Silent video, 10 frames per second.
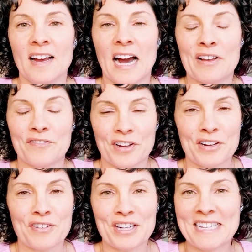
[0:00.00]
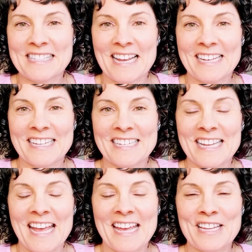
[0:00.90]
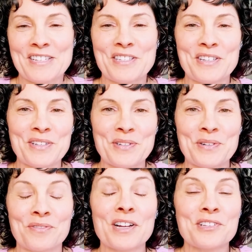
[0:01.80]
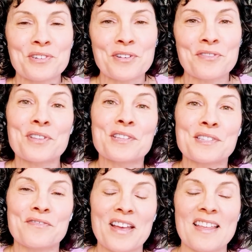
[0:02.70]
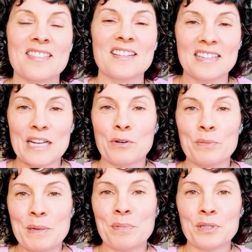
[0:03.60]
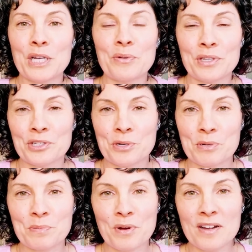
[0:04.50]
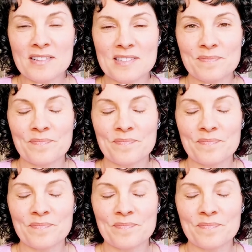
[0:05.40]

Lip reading: I'm very, very excited, and to register for this event, the link will be below in the description box.